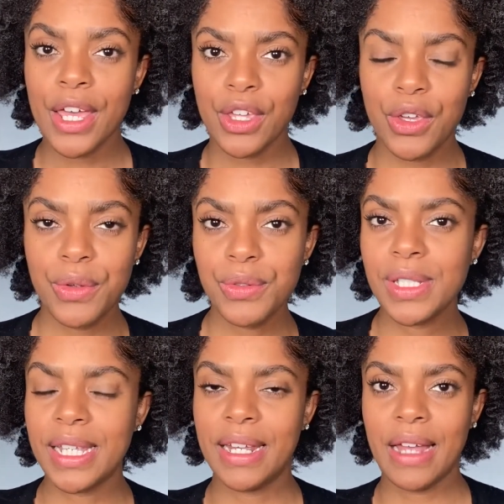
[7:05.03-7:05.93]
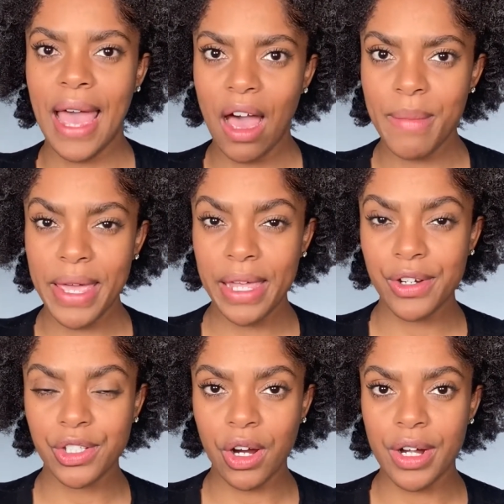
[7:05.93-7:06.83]
You've seen how my hair
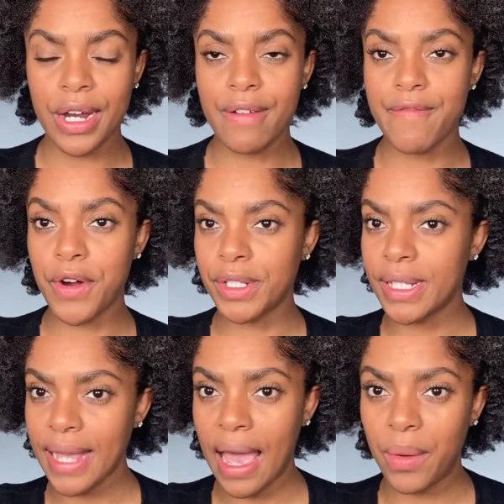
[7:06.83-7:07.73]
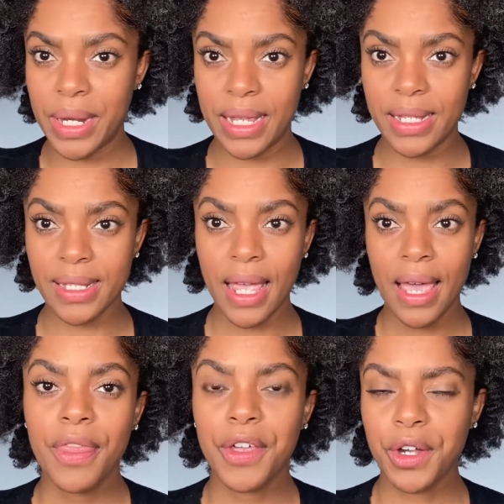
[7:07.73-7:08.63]
started versus how it is.
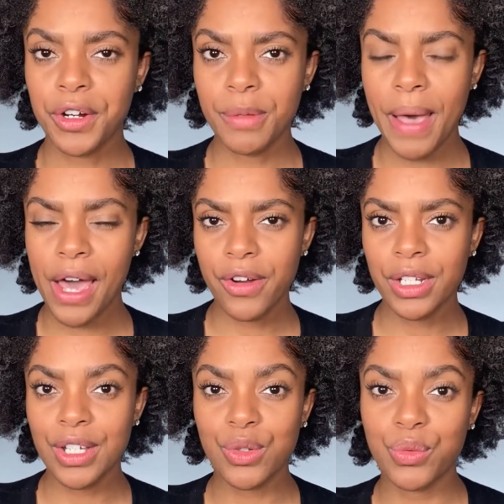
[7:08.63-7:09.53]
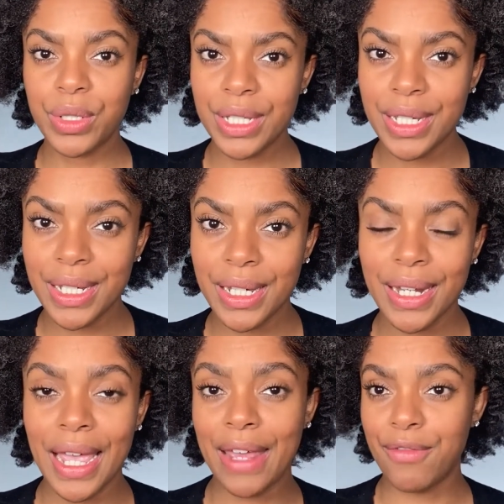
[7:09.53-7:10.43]
The curl pattern looks really good
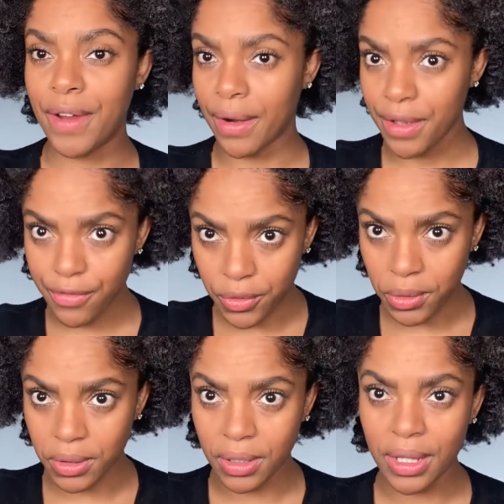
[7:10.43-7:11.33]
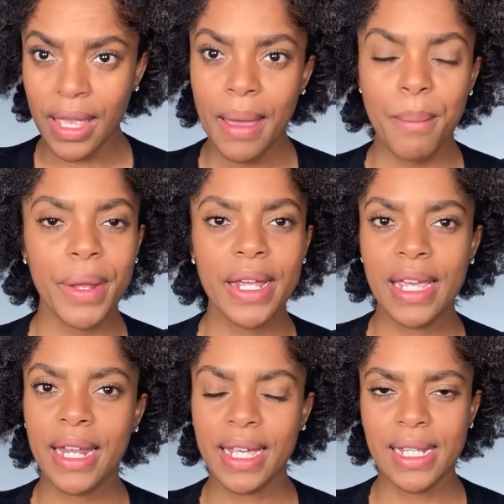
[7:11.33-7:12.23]
and very full, but again,
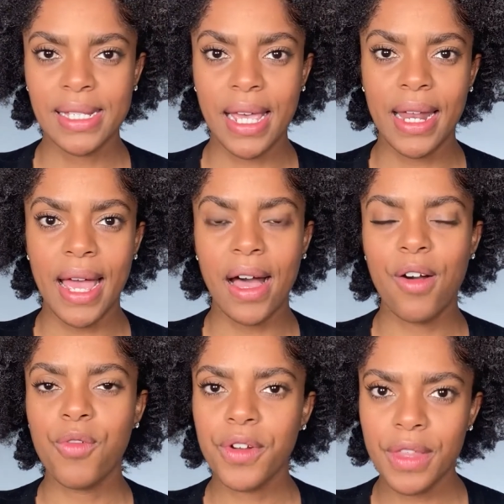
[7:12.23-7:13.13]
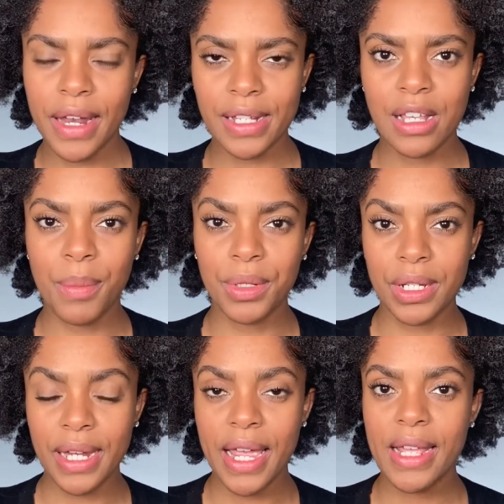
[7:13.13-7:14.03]
like I said, over the next couple of
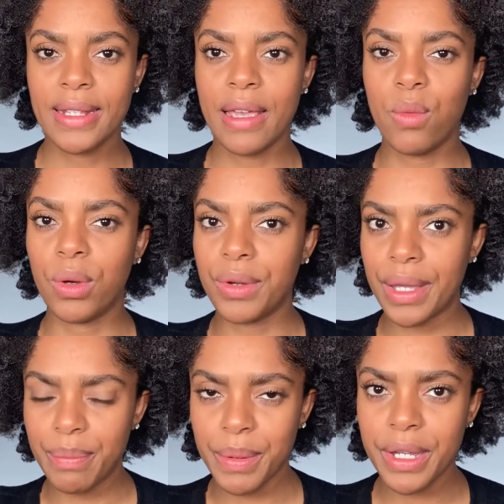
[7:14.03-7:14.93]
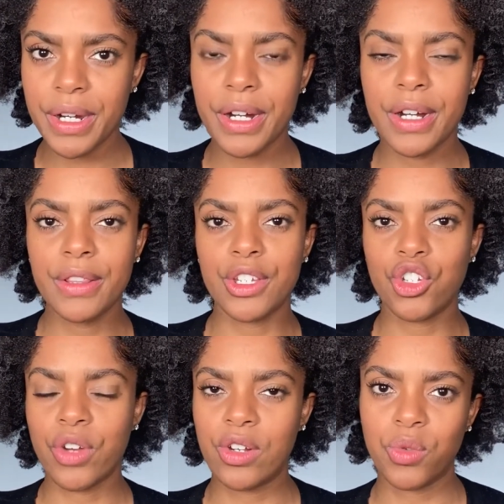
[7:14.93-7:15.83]
days, it will get bigger, the
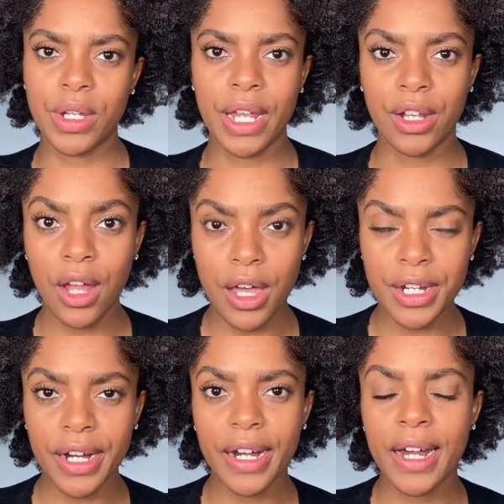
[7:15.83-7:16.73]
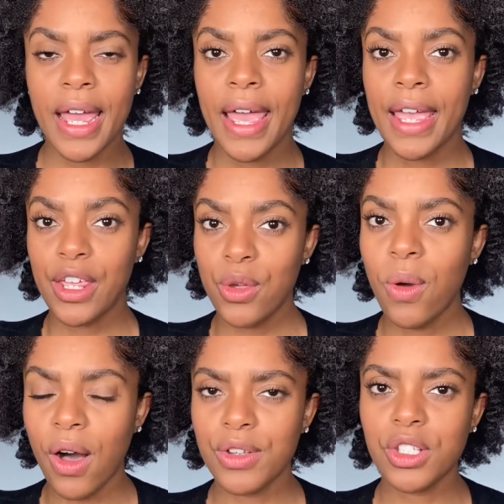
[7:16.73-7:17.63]
stretch will get longer. You
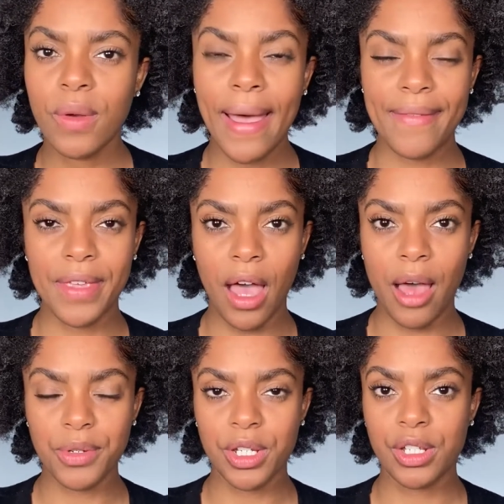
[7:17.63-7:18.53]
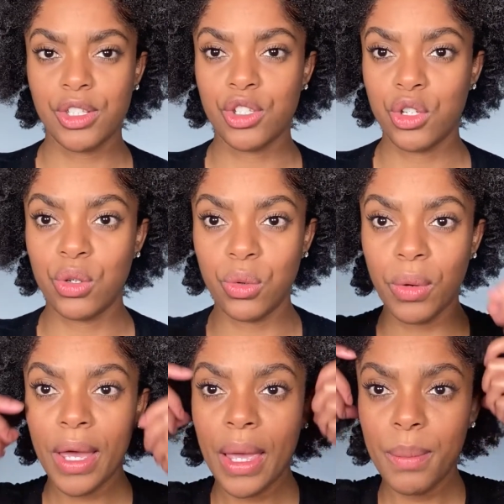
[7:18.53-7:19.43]
also have the options to
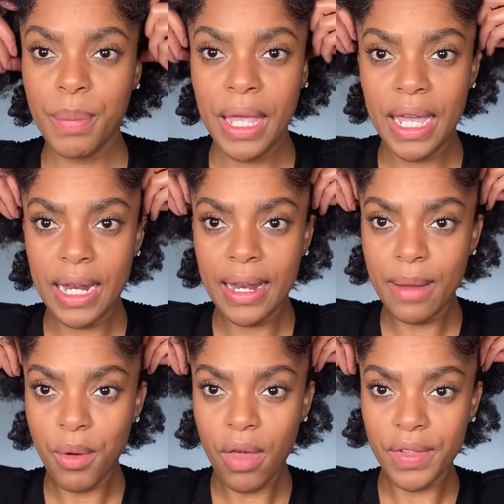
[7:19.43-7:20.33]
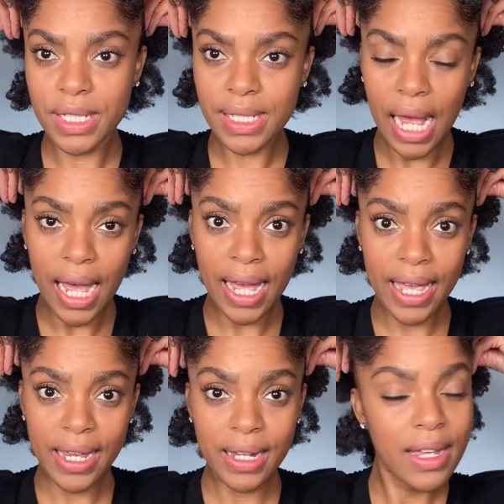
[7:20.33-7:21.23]
pin it up on the
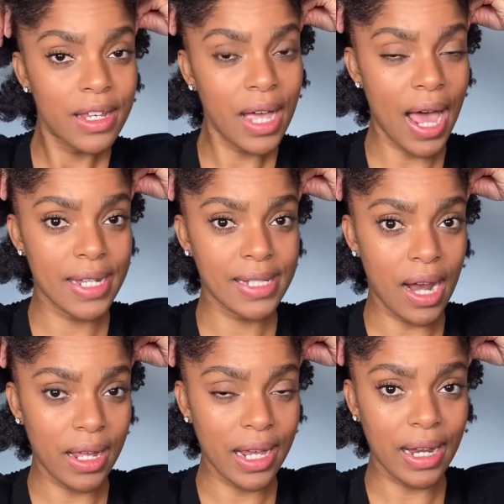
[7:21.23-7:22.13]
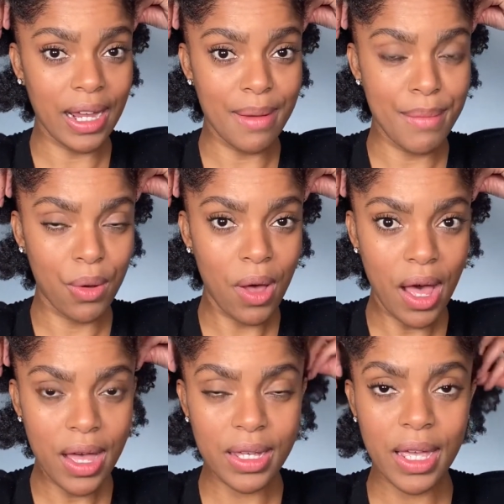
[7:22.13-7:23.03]
side, kind of styling it like a mohawk.